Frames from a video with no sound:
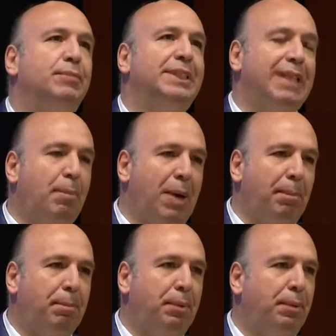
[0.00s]
step
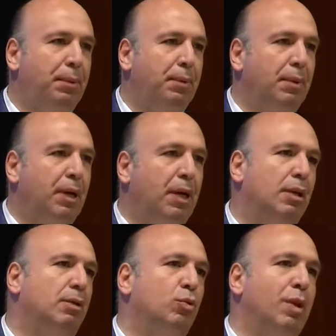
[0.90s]
up
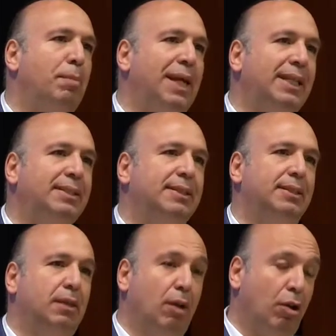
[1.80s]
to the plate